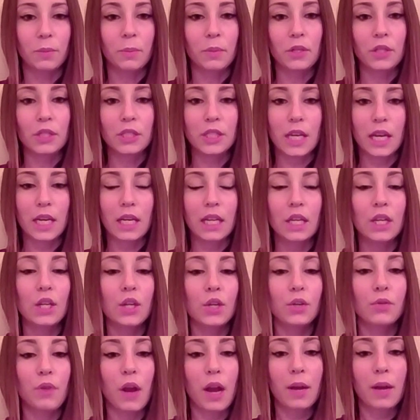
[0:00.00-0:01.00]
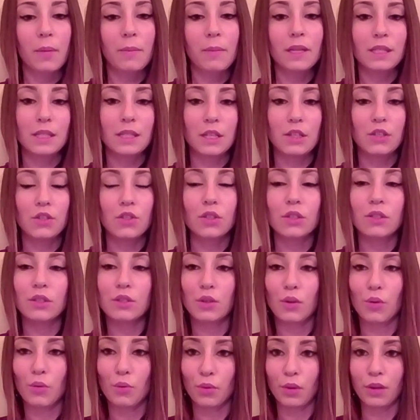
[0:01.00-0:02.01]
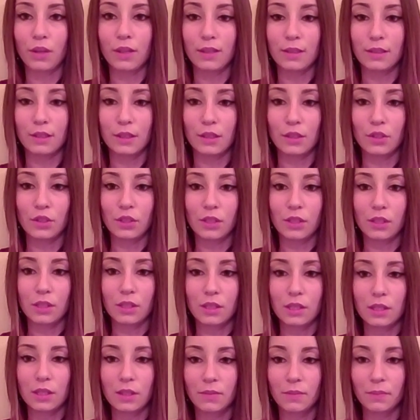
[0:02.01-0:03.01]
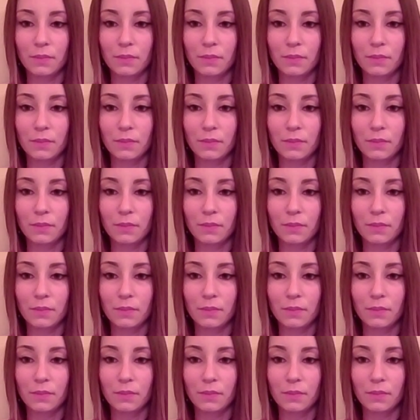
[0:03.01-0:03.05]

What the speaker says: presenting your recommendations or decisions.